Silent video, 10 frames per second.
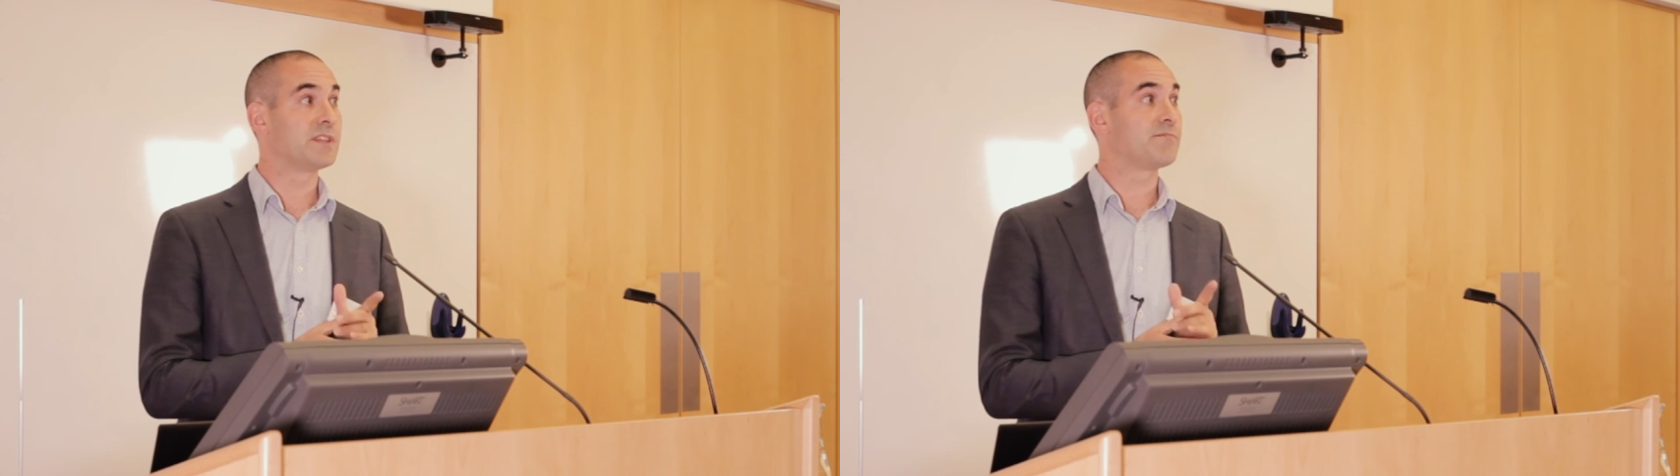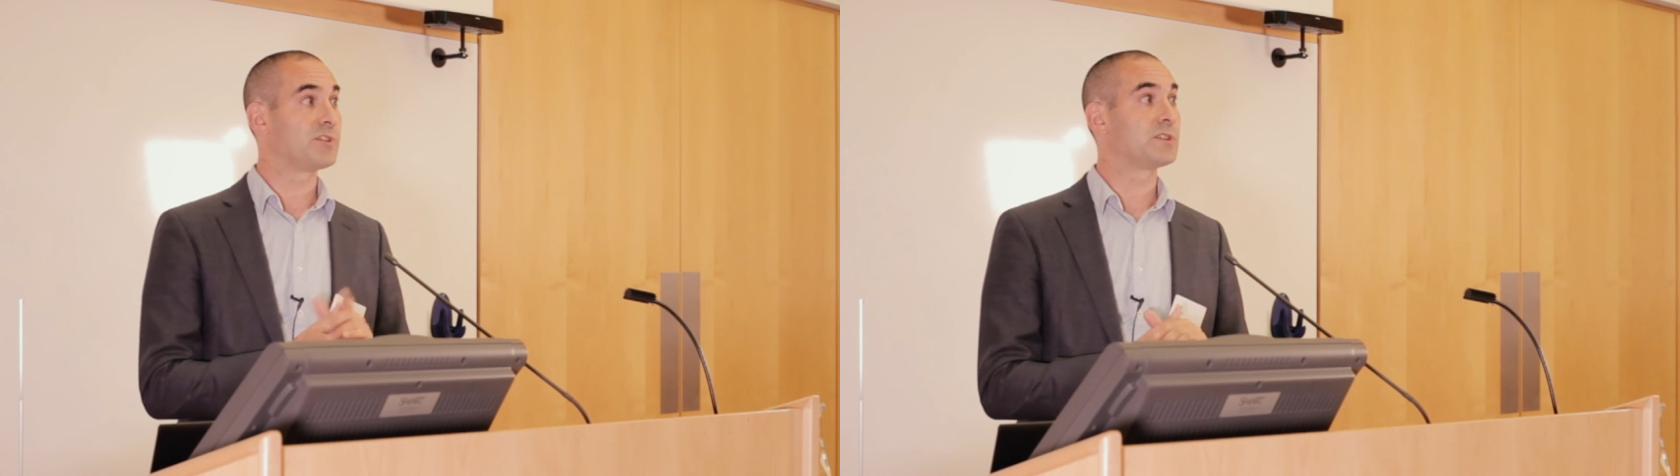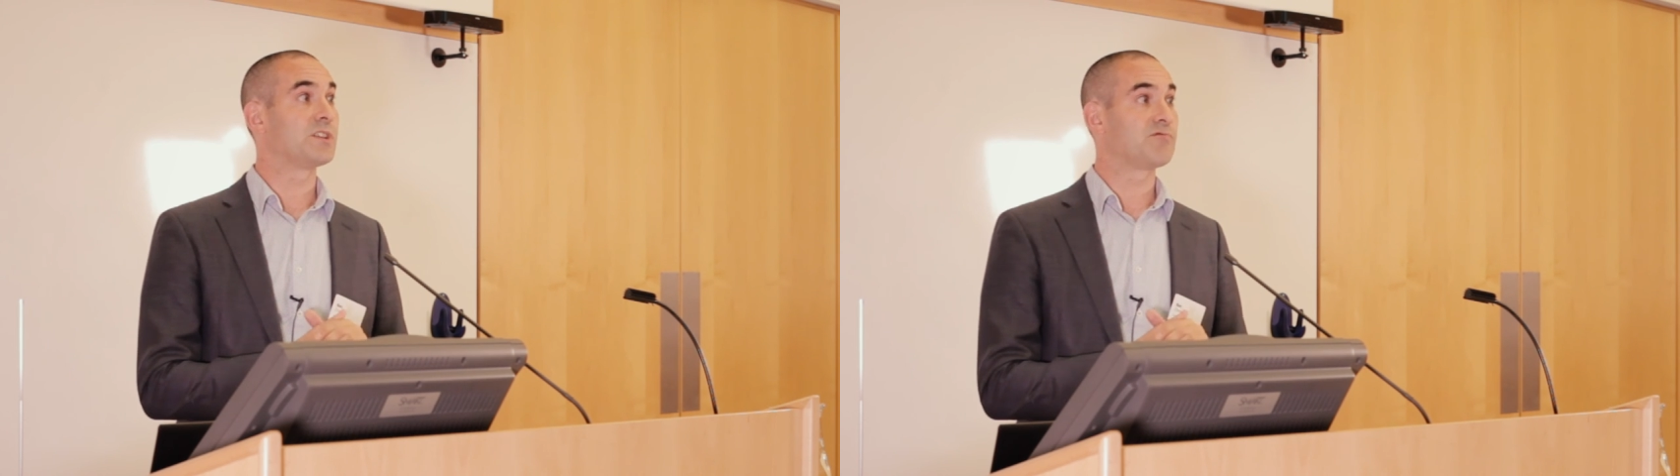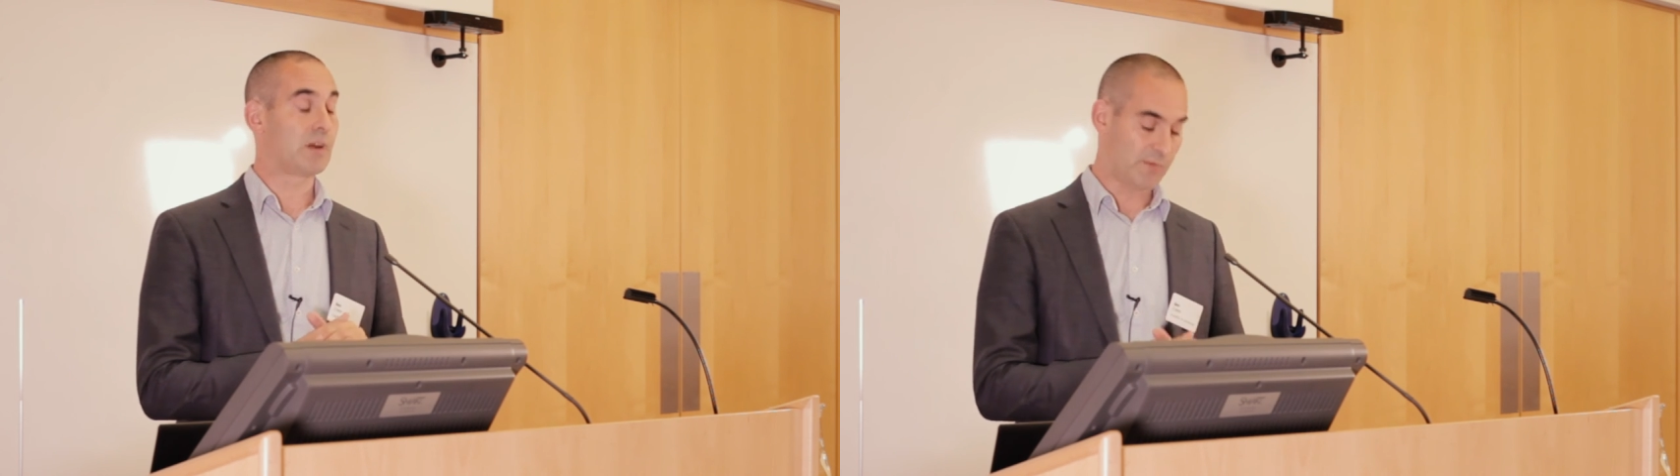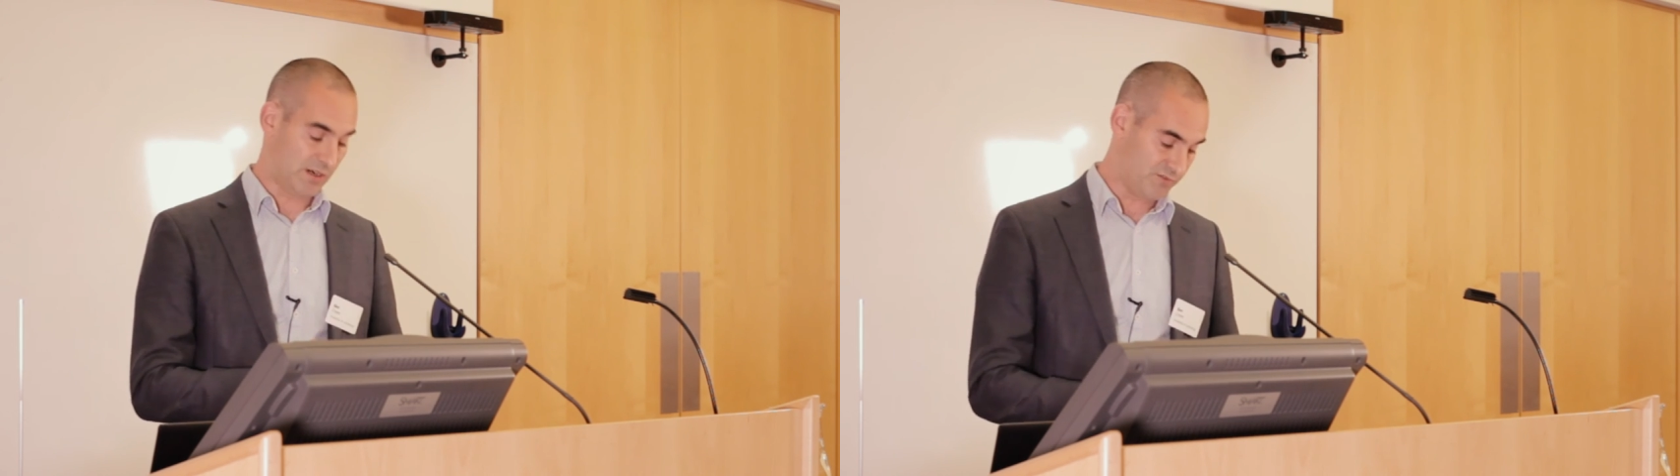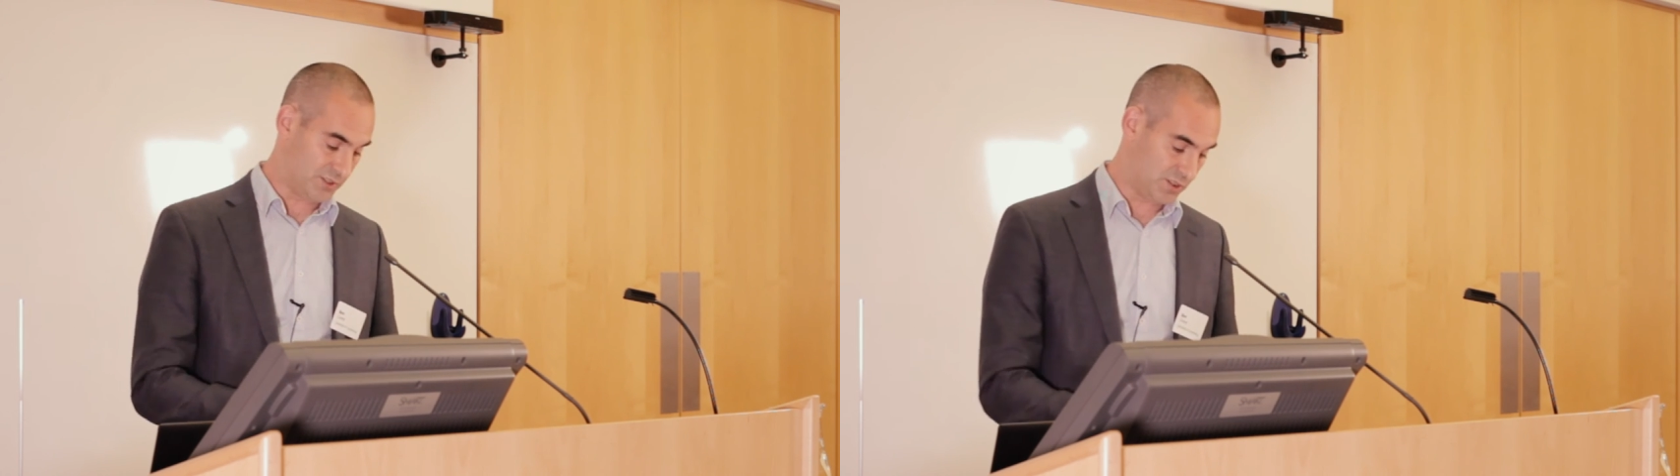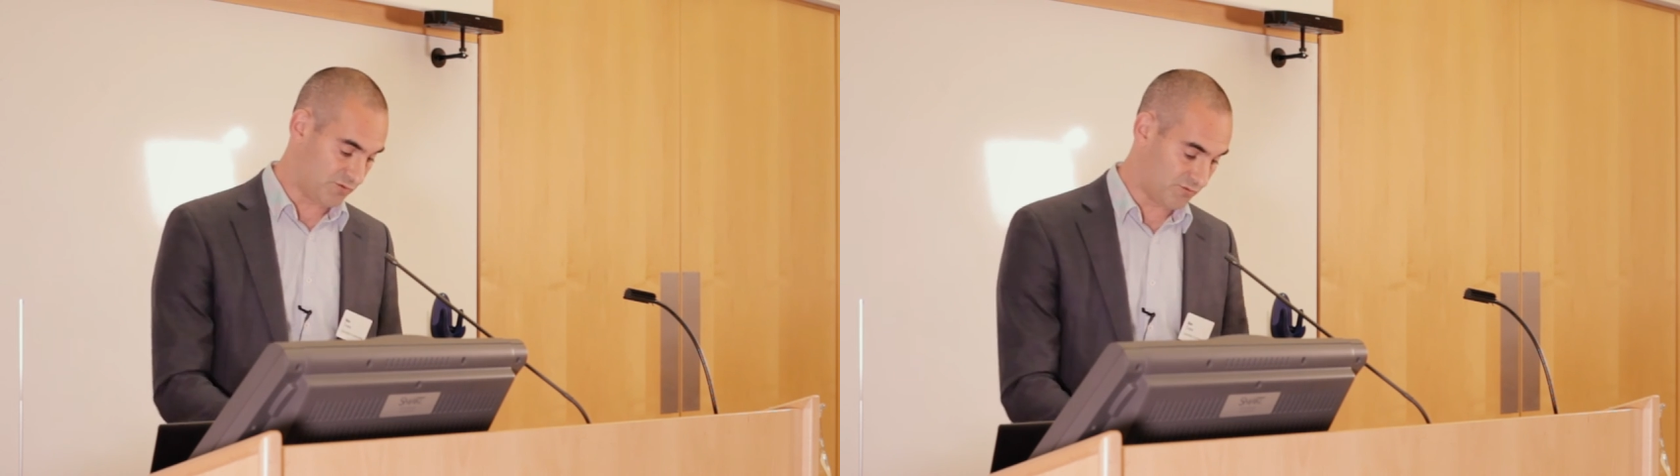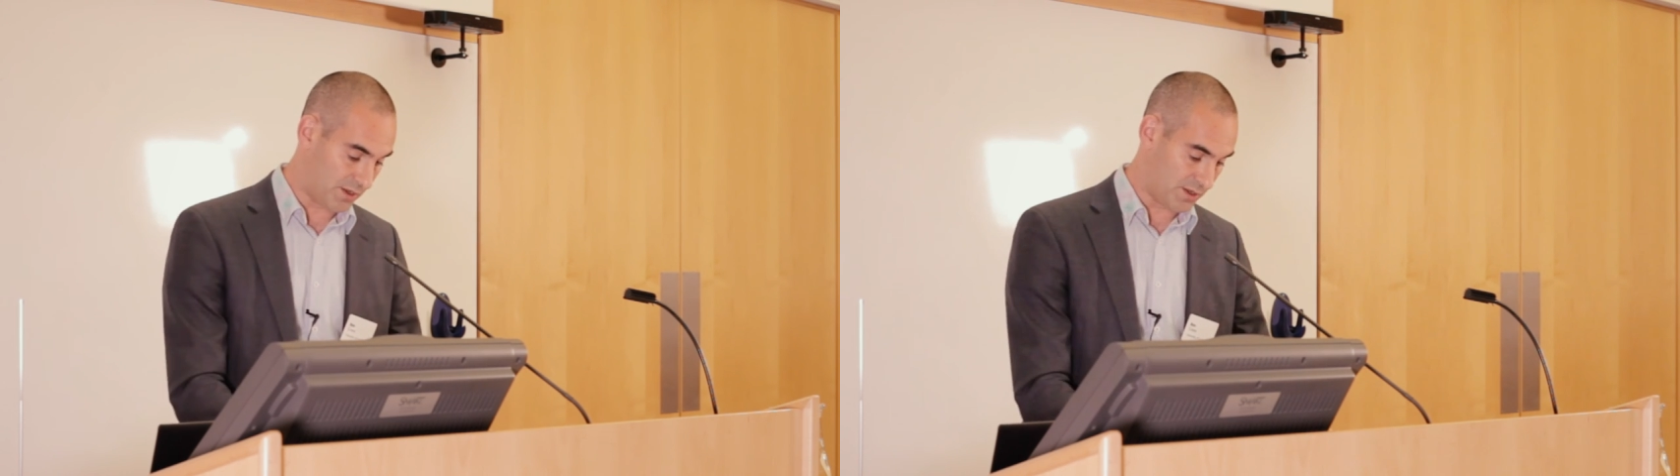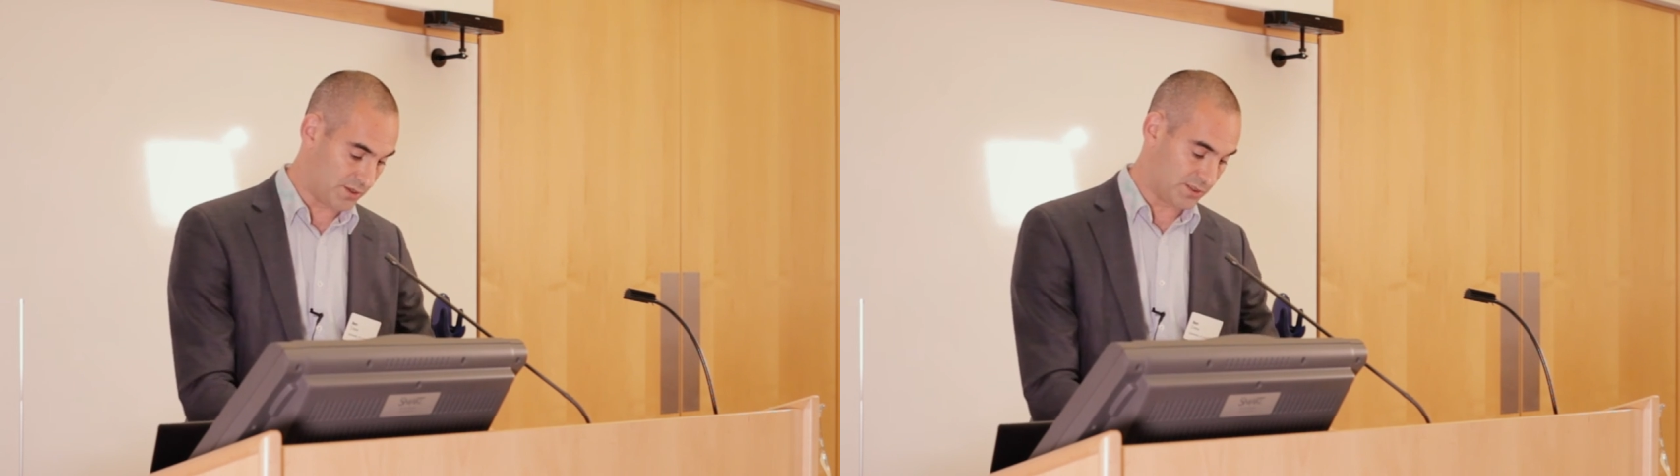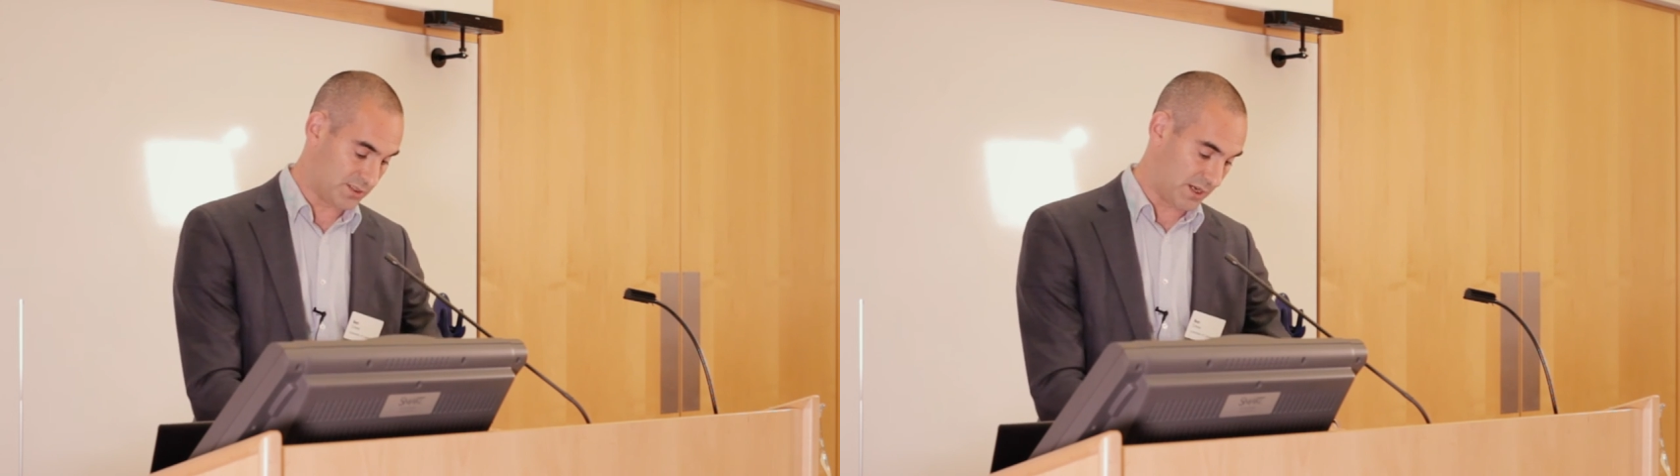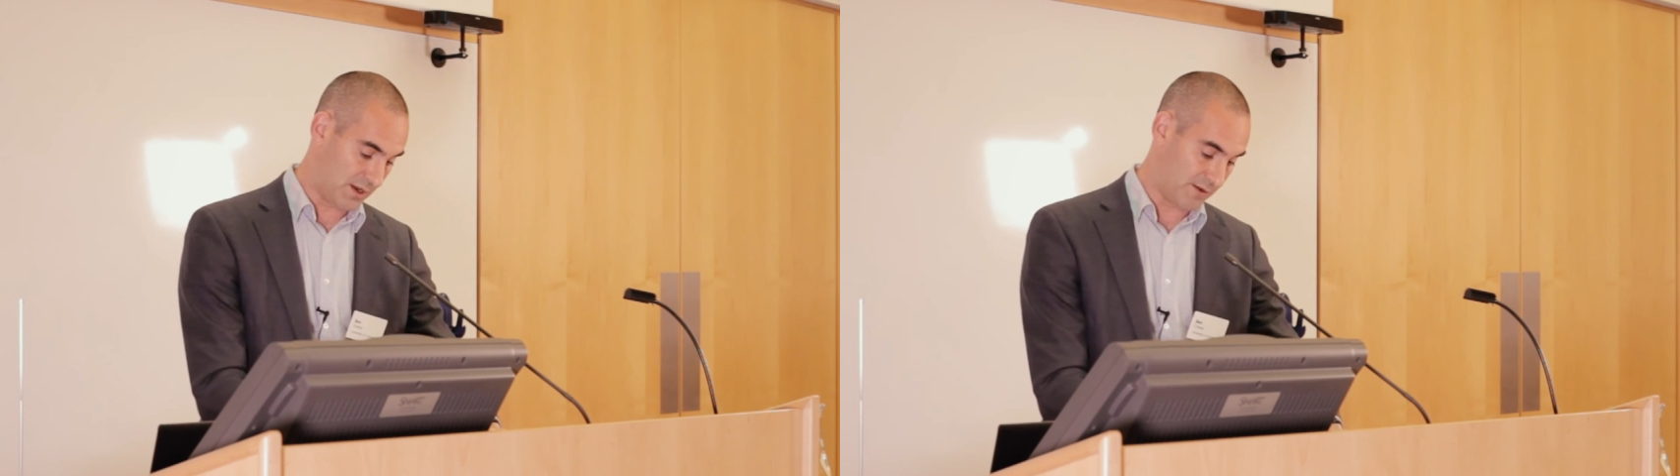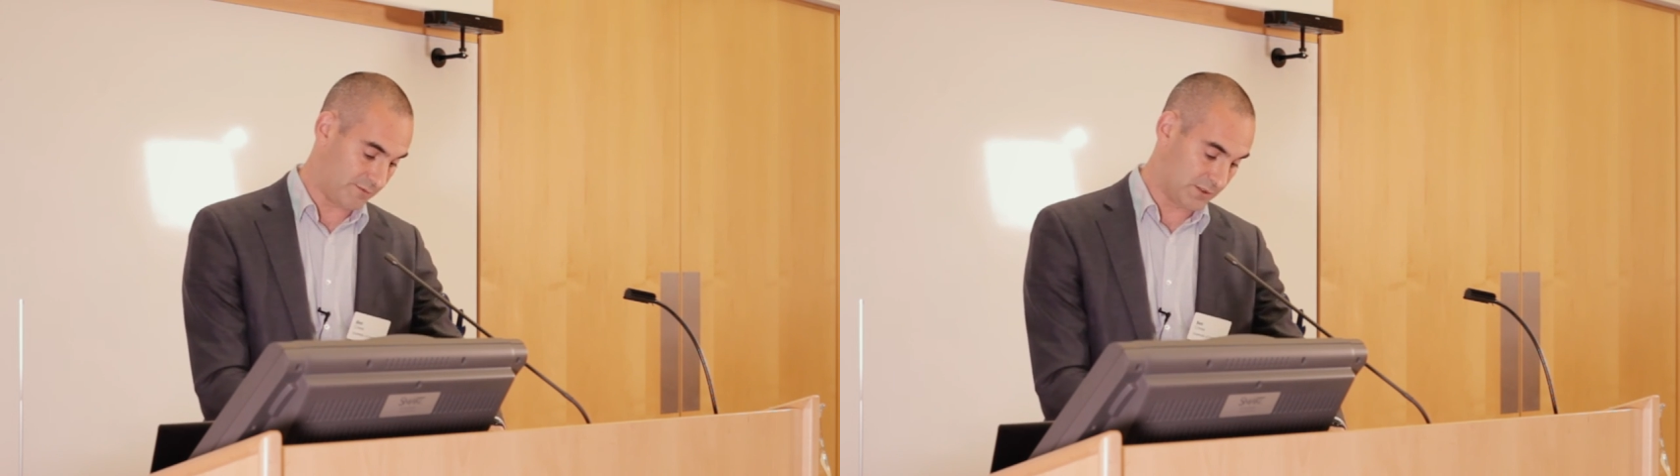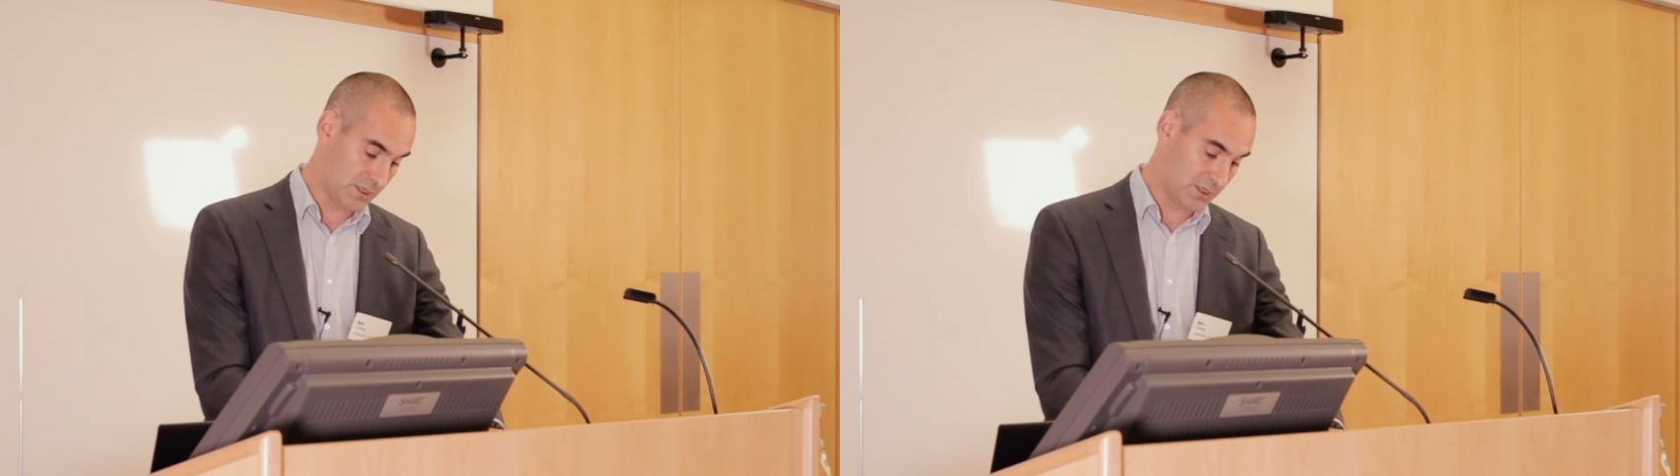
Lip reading: this prison is run by prisoners rather than staff.